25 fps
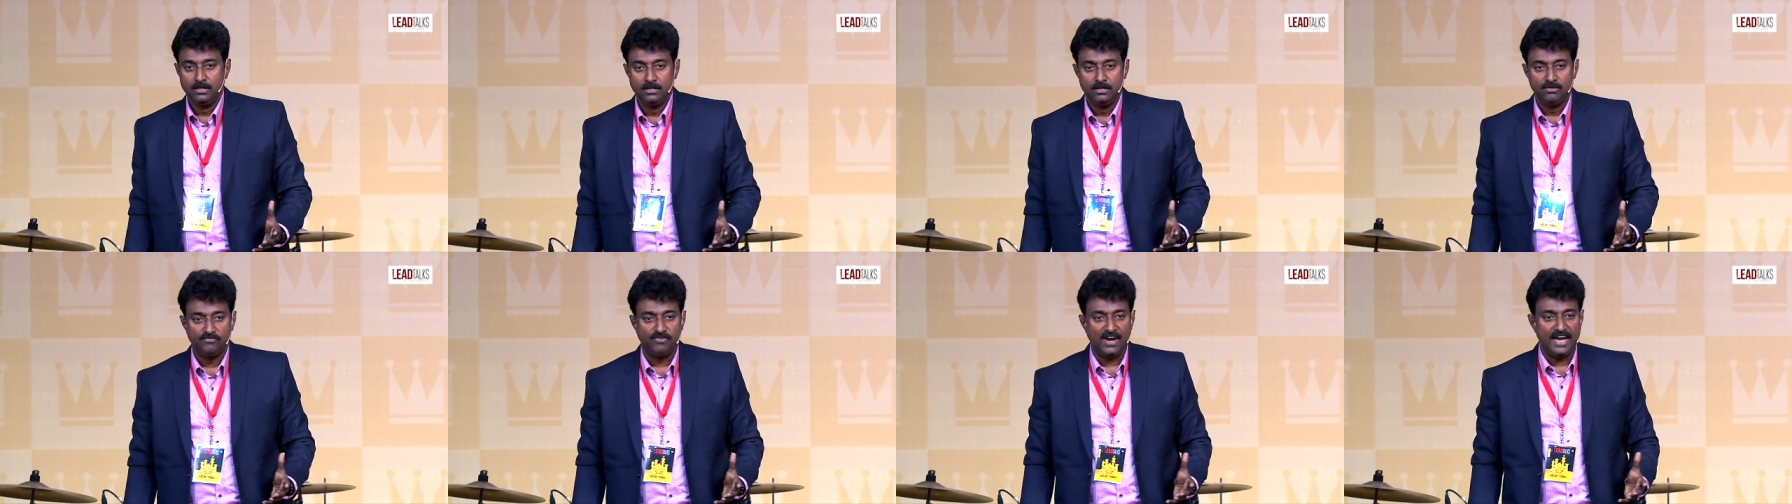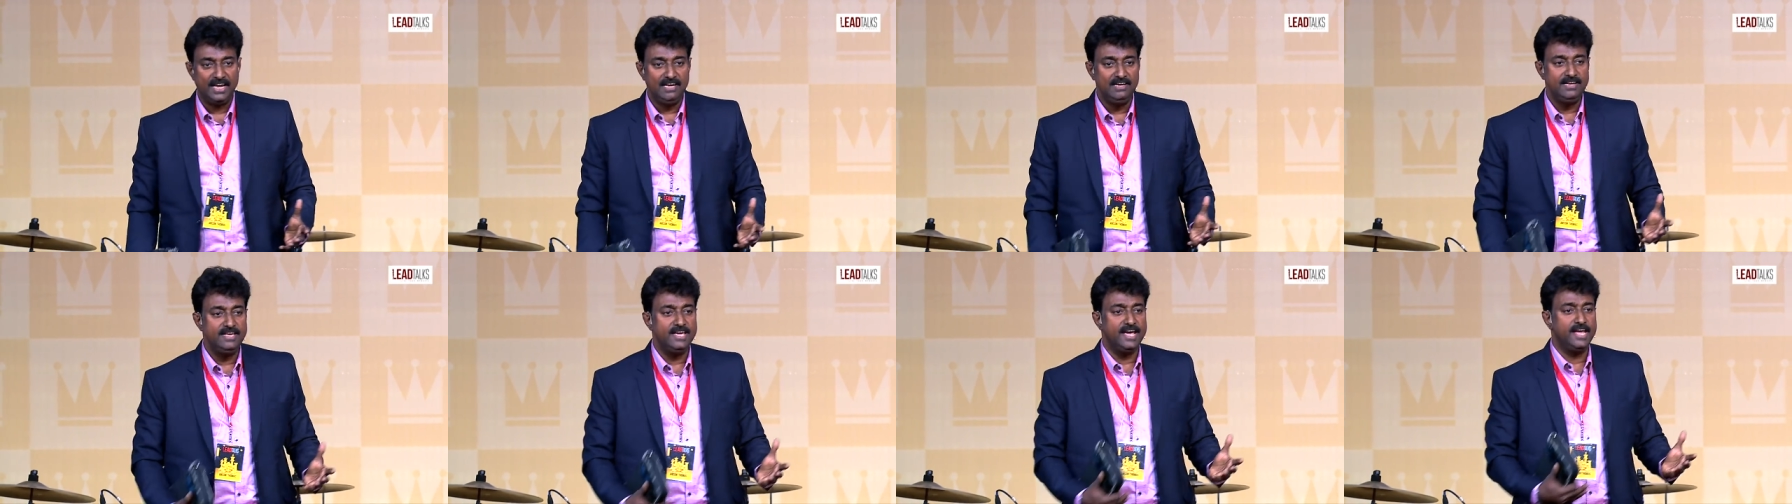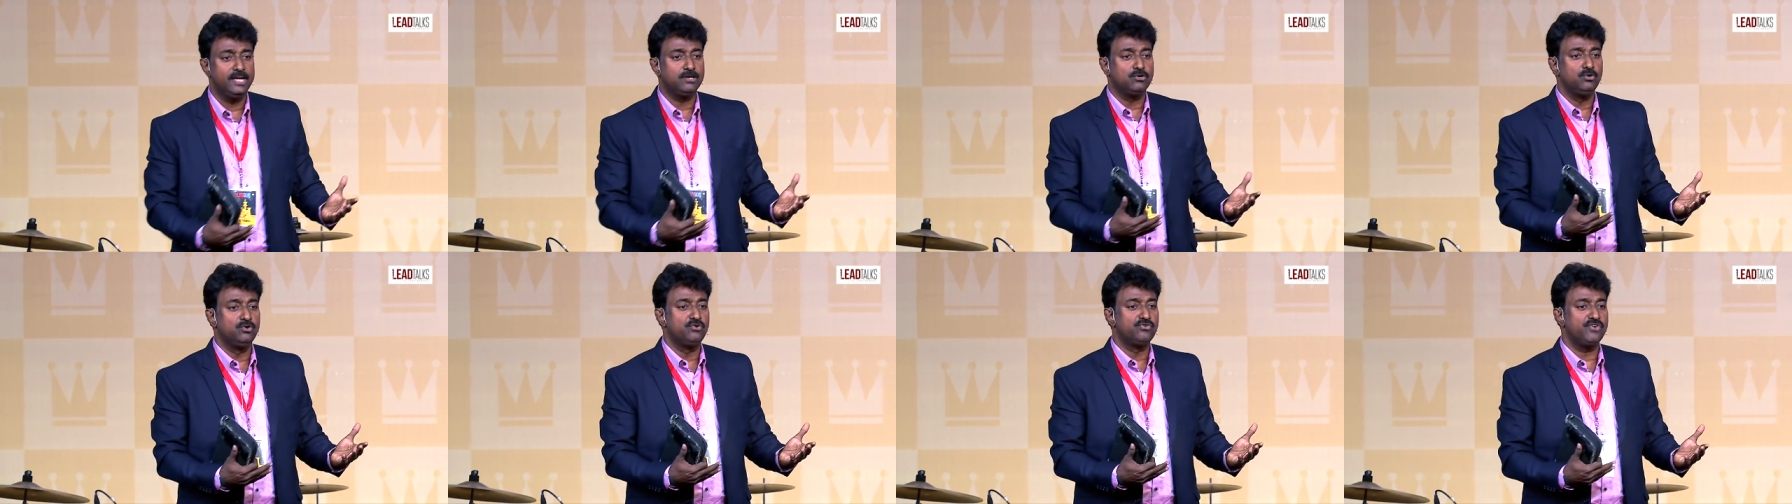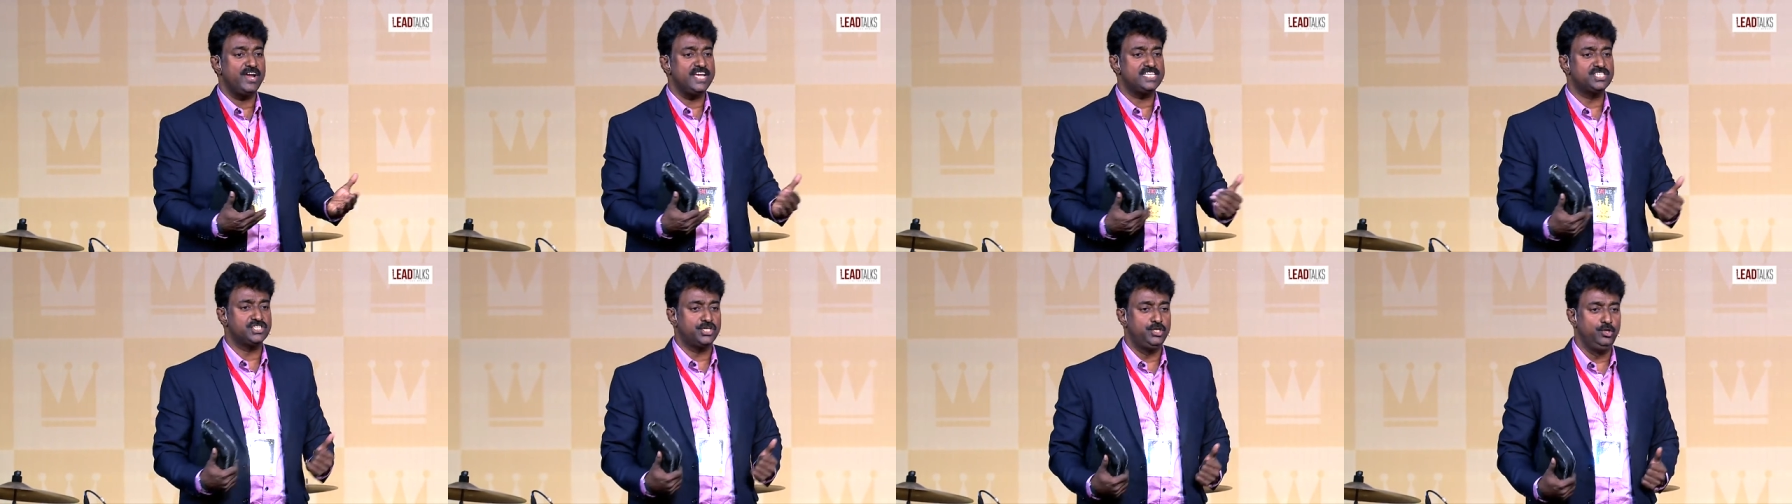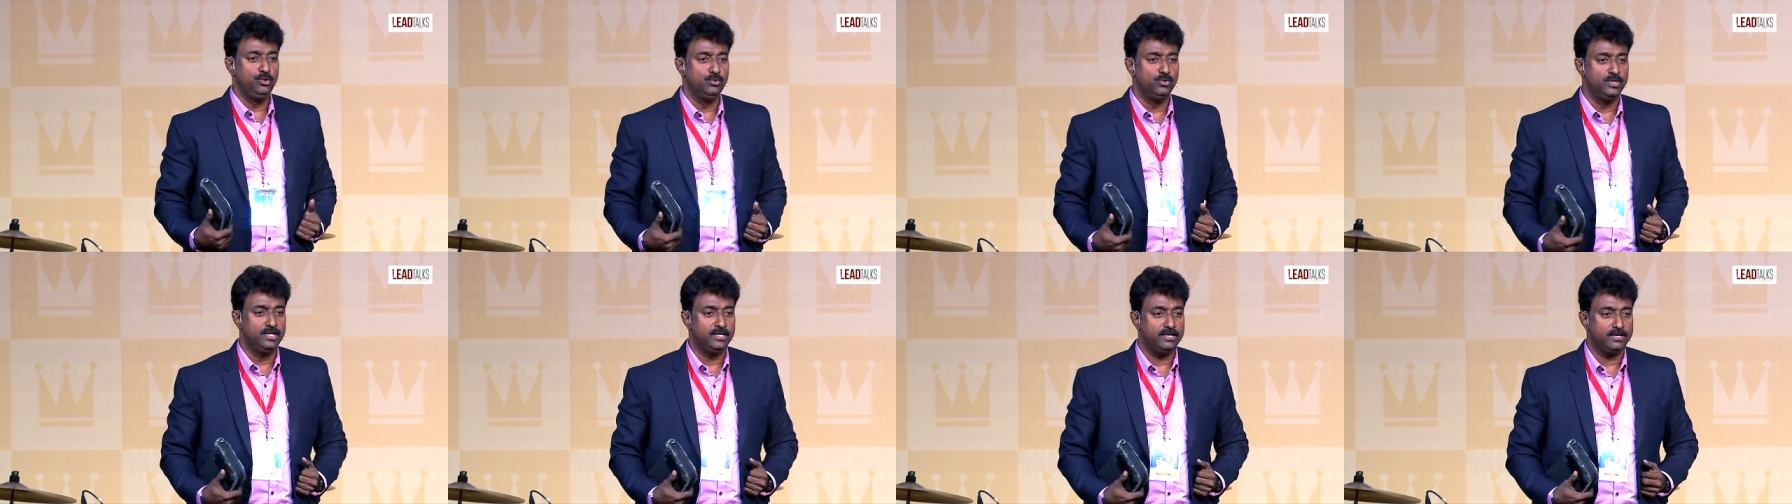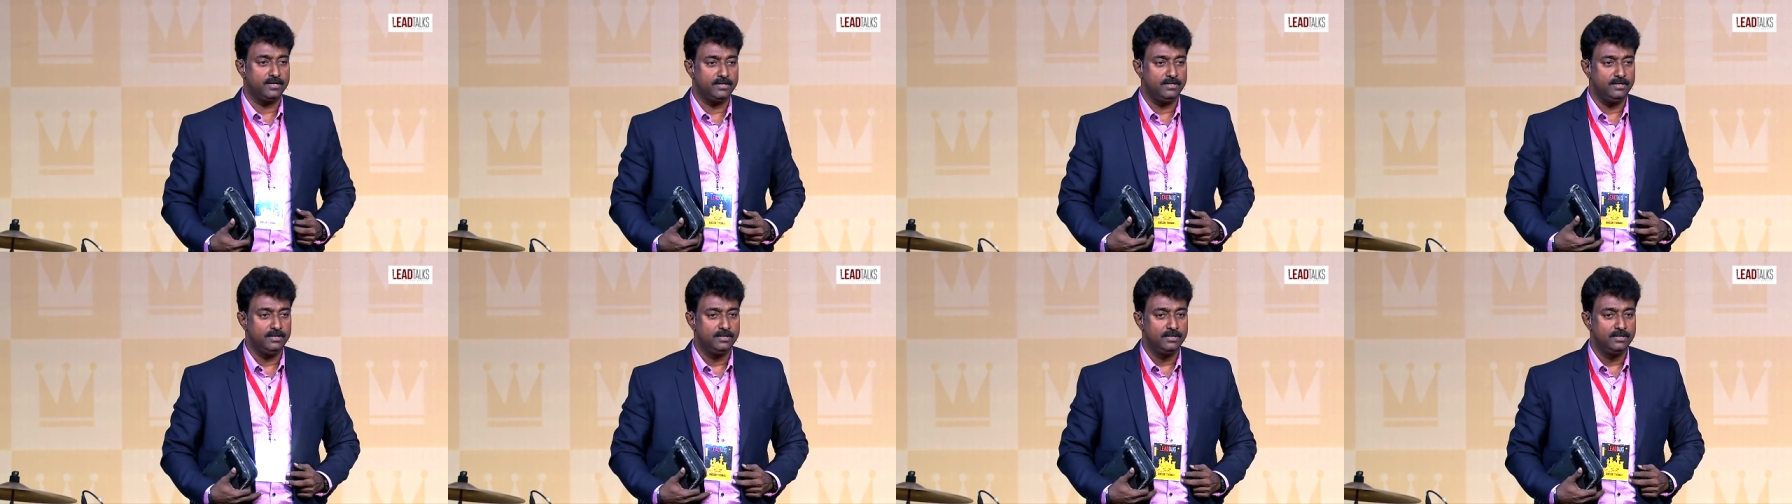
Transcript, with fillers: Finally, I could rescue her.